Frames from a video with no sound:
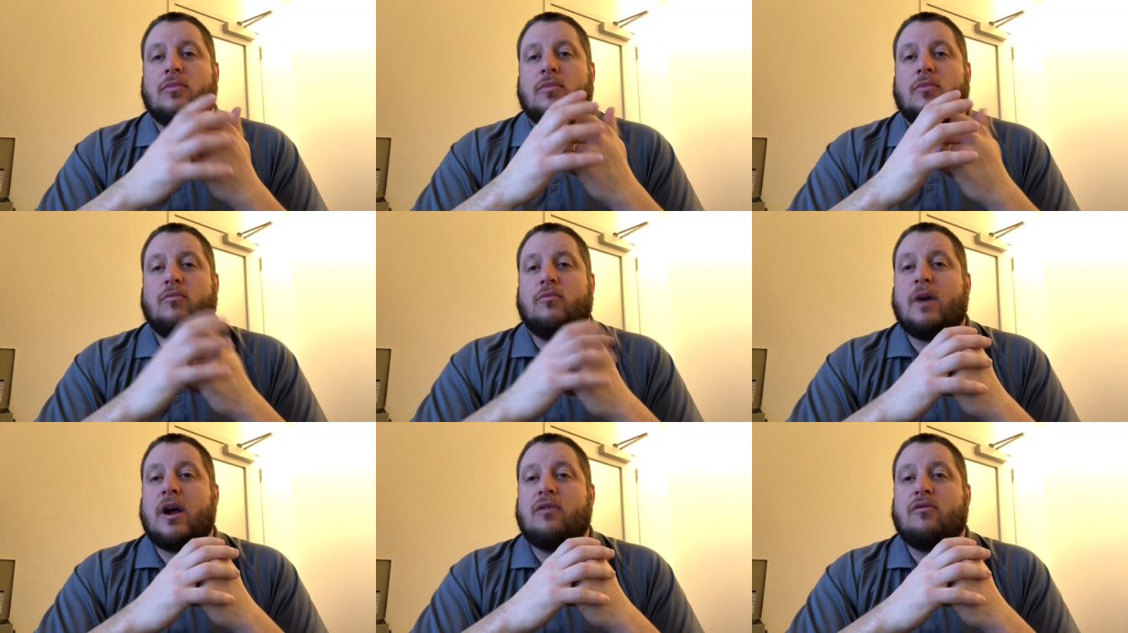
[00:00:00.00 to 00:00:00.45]

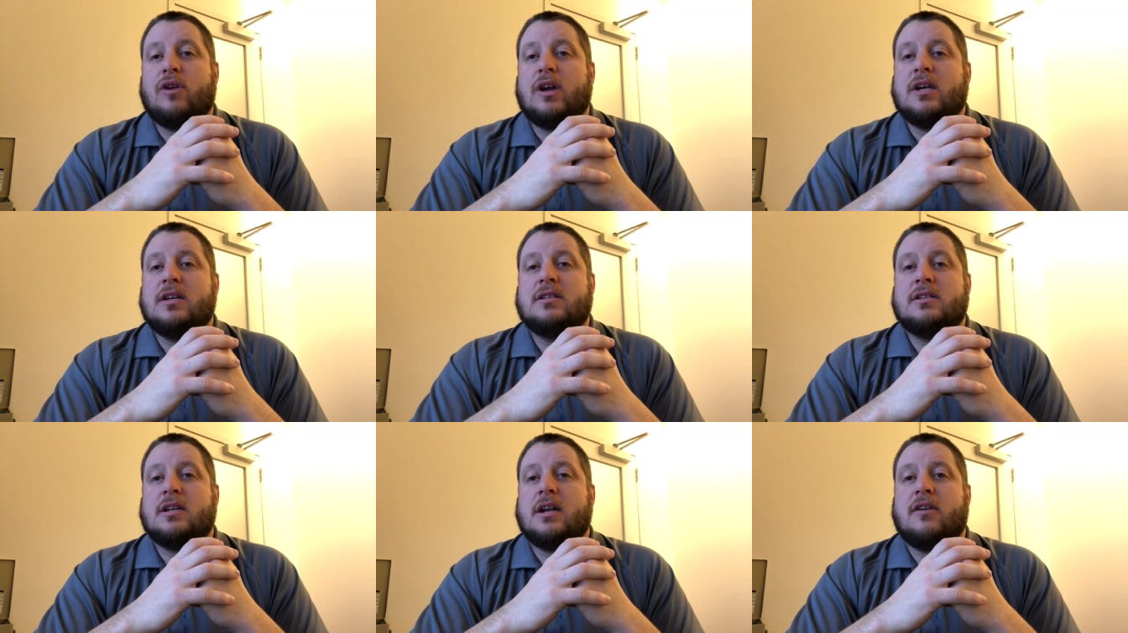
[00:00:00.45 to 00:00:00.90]
my
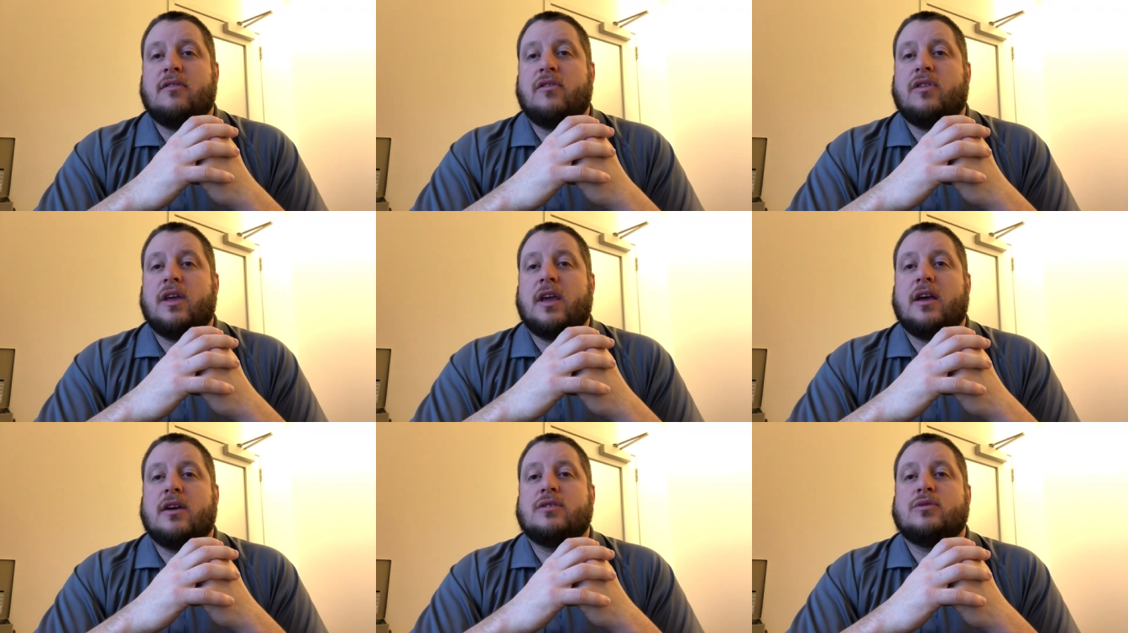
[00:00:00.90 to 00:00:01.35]
rigs and
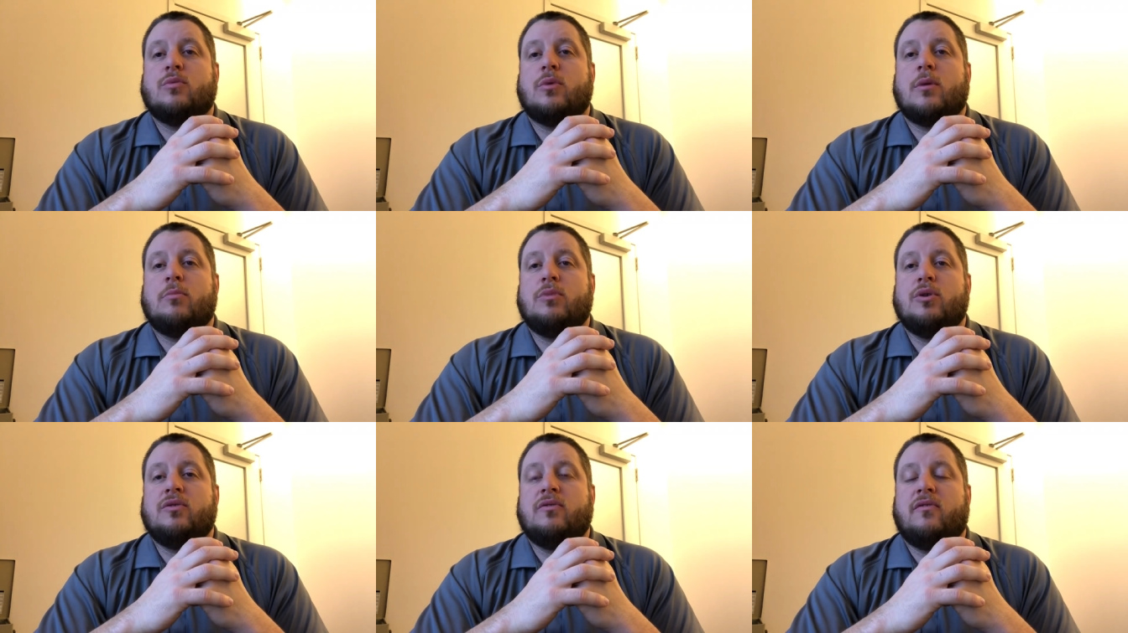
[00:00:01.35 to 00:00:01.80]
everything else, what
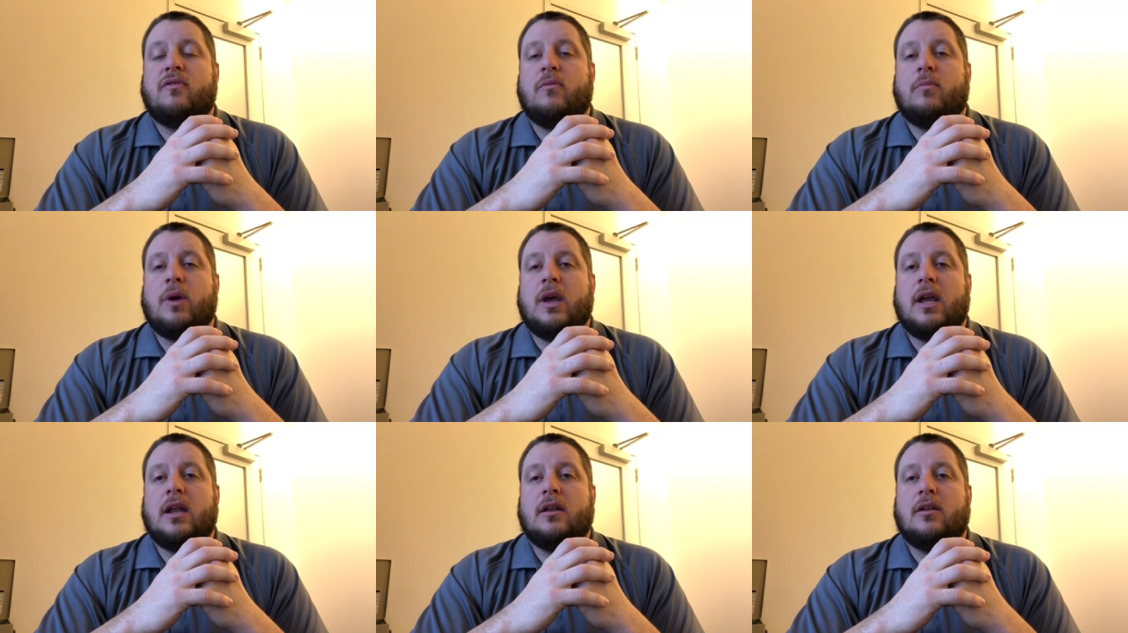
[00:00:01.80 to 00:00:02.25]
I'm using for
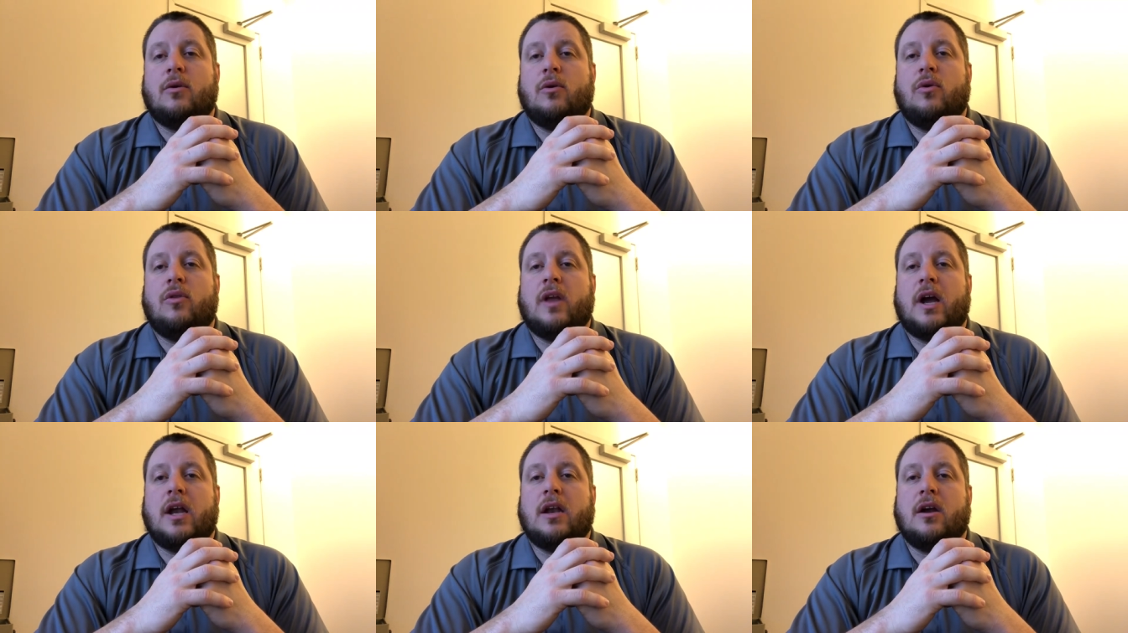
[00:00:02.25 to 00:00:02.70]
bait, the whole
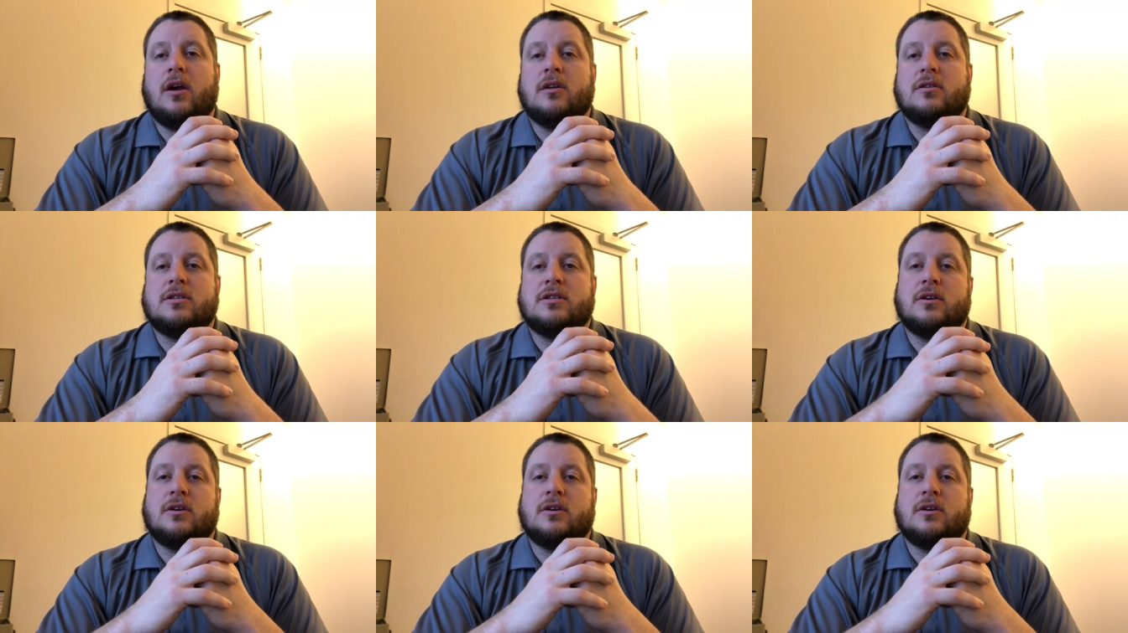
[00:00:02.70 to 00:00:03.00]
nine yards.